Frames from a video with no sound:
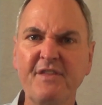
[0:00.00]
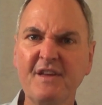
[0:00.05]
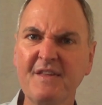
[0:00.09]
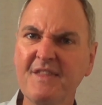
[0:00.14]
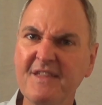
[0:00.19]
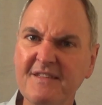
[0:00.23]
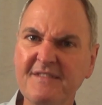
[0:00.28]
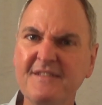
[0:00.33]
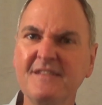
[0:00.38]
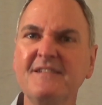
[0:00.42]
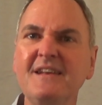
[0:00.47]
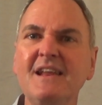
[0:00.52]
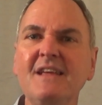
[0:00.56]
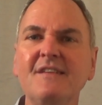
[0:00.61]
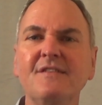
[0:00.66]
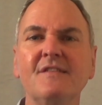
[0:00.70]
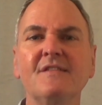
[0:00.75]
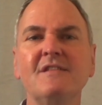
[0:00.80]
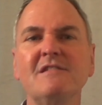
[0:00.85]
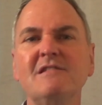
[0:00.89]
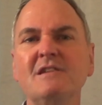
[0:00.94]
think this is
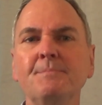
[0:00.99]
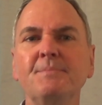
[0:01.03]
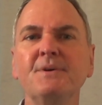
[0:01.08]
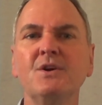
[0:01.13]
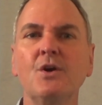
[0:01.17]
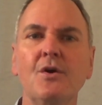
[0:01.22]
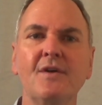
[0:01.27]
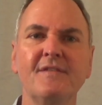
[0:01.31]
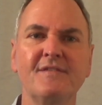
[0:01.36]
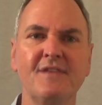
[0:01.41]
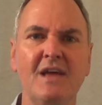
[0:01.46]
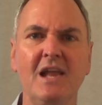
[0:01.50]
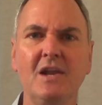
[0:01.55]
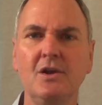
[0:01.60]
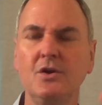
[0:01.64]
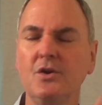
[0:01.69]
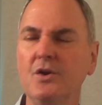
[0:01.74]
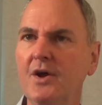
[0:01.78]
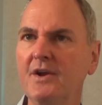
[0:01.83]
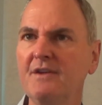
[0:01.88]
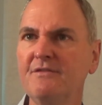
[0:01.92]
necessary because a
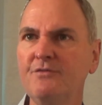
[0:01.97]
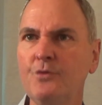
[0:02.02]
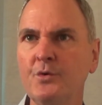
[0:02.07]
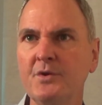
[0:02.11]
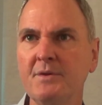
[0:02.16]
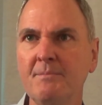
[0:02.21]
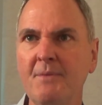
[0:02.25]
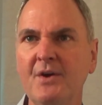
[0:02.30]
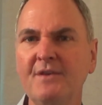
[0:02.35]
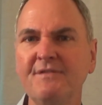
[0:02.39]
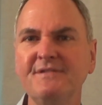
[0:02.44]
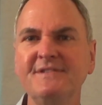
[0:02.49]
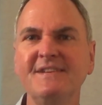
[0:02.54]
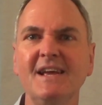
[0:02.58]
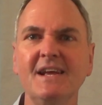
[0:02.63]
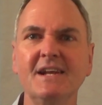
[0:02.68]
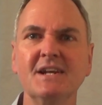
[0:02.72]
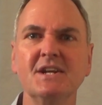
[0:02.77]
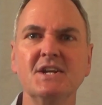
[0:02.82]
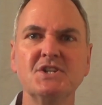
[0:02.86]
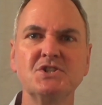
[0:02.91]
lot of automotive
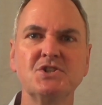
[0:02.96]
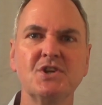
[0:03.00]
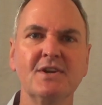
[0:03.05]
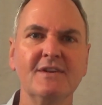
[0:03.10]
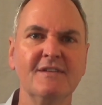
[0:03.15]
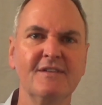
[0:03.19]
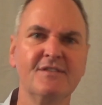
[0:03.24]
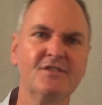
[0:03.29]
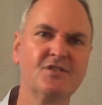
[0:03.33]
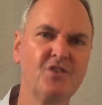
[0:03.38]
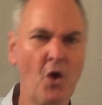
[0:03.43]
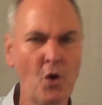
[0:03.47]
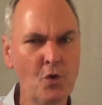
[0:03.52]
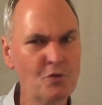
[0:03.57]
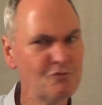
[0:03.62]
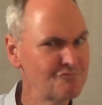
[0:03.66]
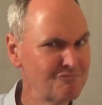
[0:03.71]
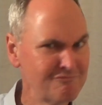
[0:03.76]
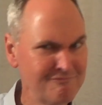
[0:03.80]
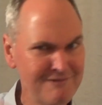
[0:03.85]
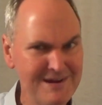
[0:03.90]
technicians don't
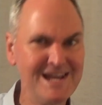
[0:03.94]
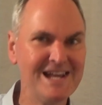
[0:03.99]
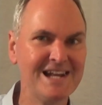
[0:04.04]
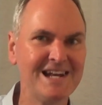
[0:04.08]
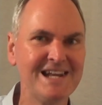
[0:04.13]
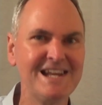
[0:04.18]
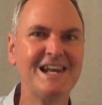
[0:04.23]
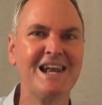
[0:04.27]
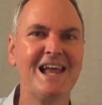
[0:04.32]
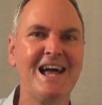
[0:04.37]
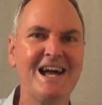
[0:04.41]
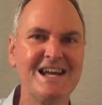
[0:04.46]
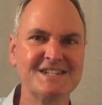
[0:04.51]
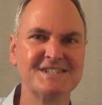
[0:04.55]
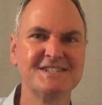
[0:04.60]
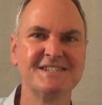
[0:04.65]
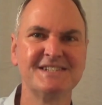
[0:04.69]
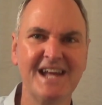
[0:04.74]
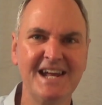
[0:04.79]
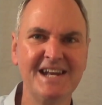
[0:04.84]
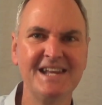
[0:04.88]
really like
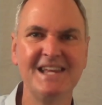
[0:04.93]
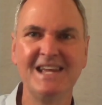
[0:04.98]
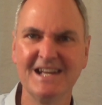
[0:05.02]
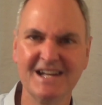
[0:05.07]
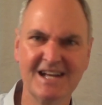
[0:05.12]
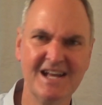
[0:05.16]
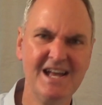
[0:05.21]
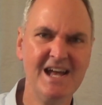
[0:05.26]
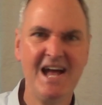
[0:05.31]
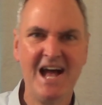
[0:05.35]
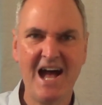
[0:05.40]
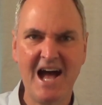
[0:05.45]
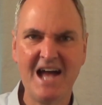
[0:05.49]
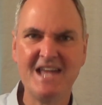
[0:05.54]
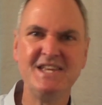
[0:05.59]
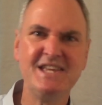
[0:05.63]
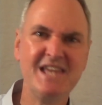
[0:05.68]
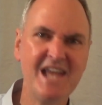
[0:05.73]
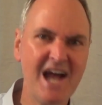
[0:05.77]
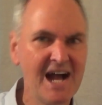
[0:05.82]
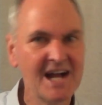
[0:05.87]
studying, are
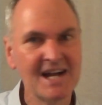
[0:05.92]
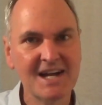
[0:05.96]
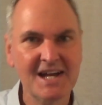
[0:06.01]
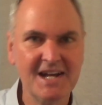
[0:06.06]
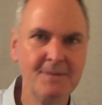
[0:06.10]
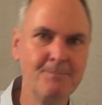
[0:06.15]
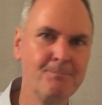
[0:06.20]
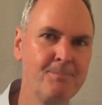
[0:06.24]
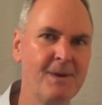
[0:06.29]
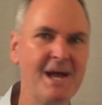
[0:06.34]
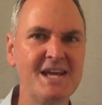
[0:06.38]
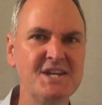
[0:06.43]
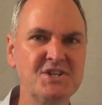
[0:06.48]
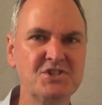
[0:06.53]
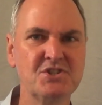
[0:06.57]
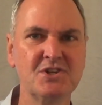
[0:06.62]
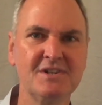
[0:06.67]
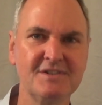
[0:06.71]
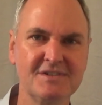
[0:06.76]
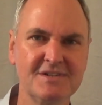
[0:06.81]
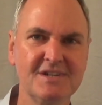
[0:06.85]
young and
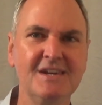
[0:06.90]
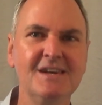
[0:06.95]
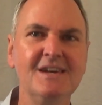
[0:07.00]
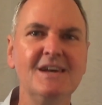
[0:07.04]
impatient,